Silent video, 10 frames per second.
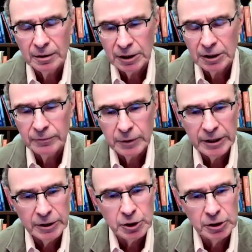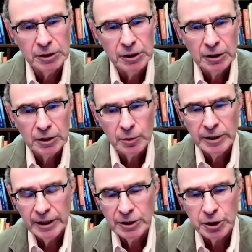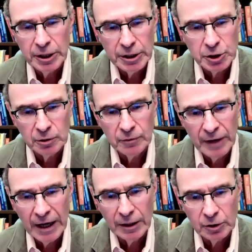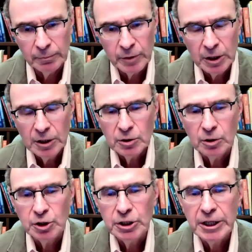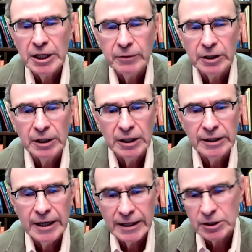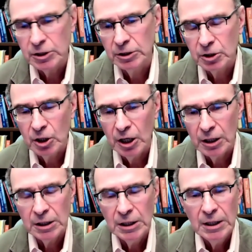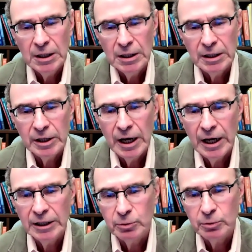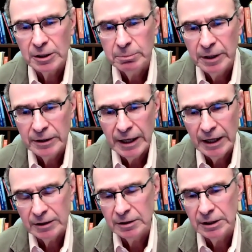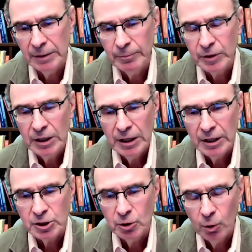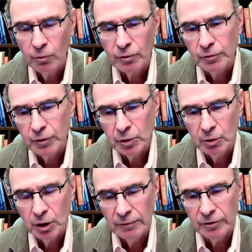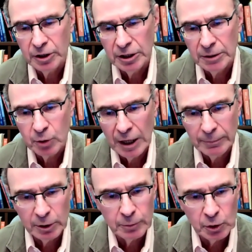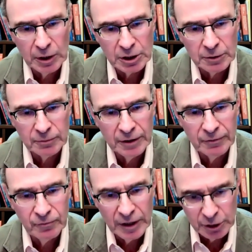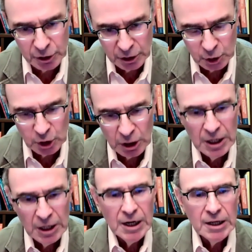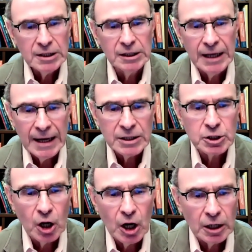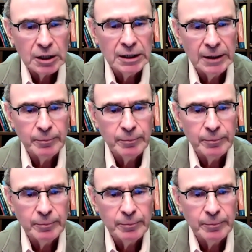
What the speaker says: clarification, great educational value. So she gave an excellent talk, and I'd highly recommend that as an overview of the primary progressive aphasias. The last talk